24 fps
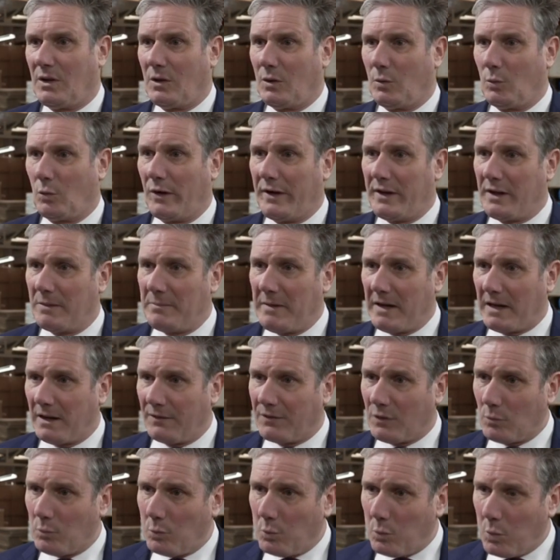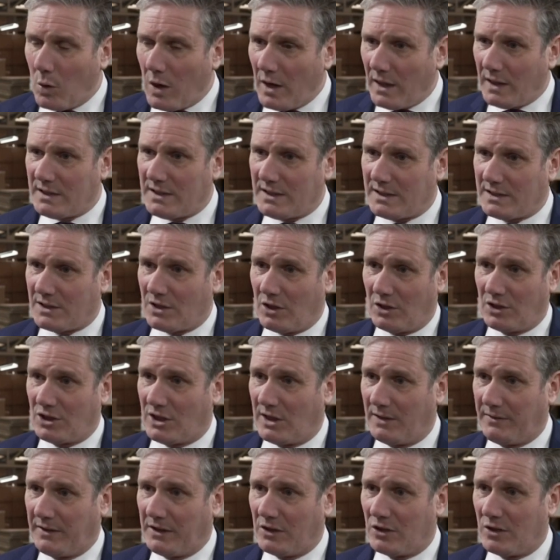We're in the middle of the worst cost of
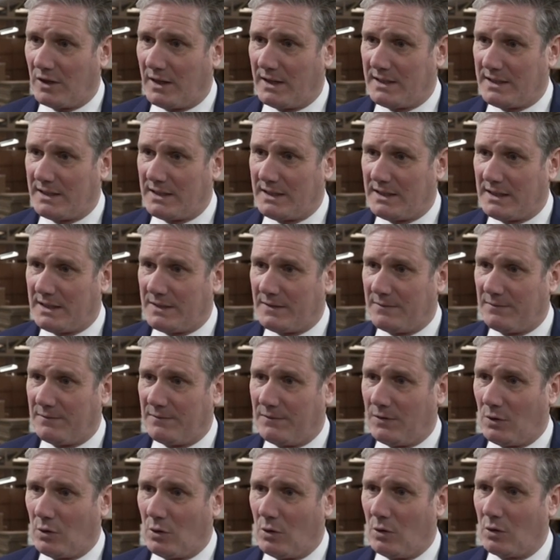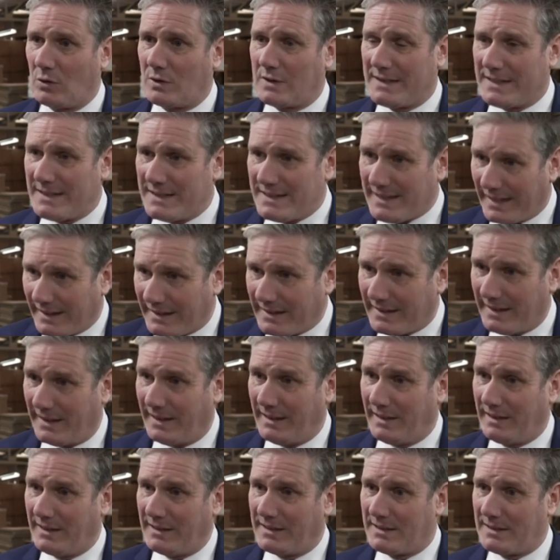living crisis for
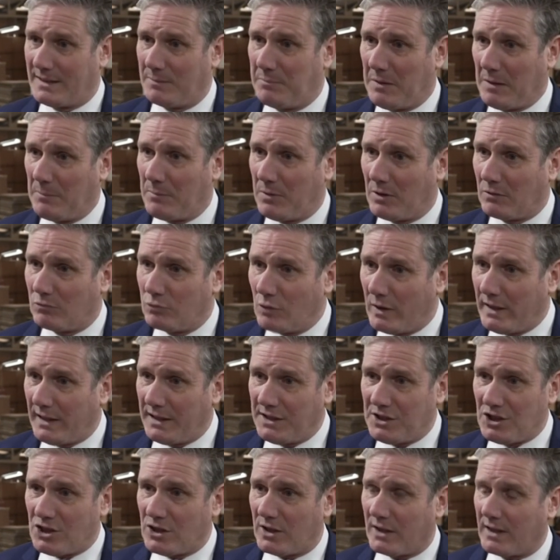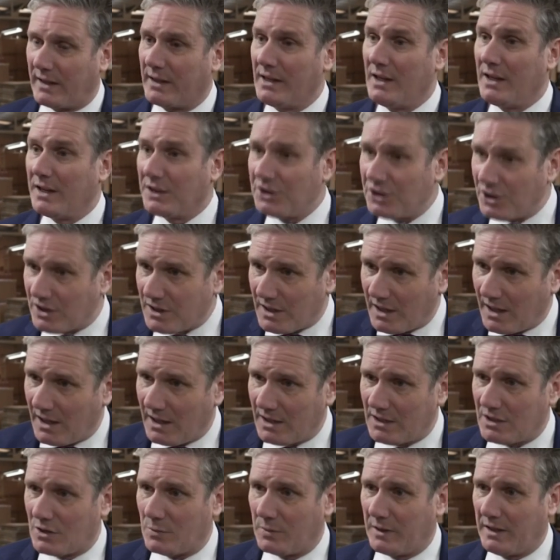decades and people are really struggling. Just
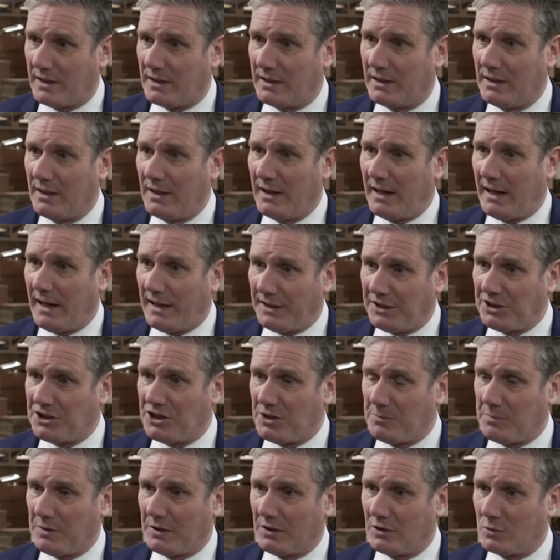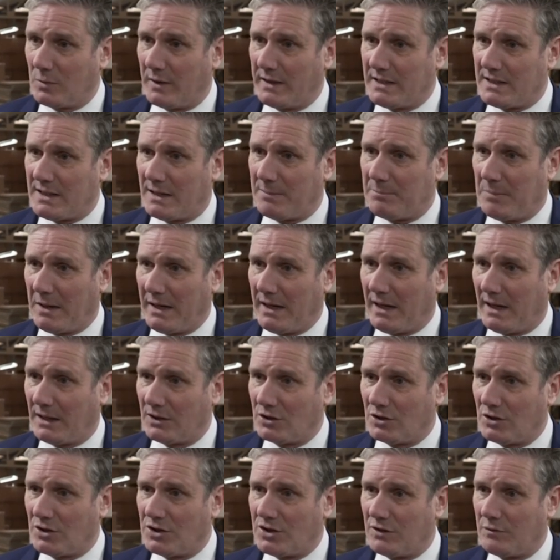last week, energy bills went up by
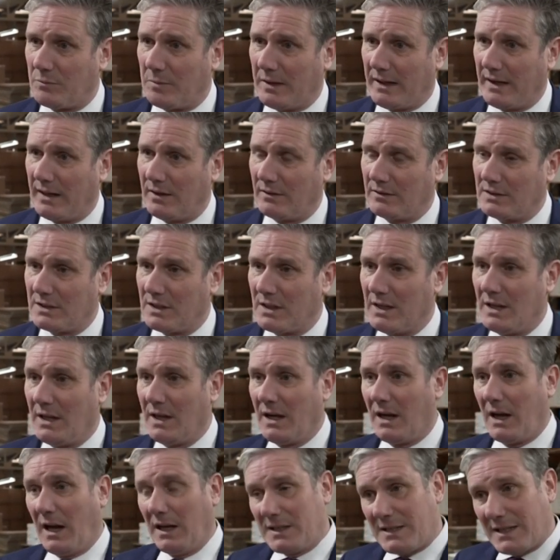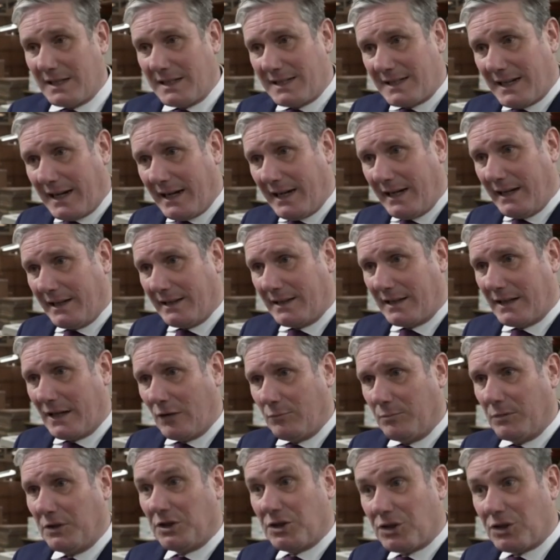hundreds of pounds and today the government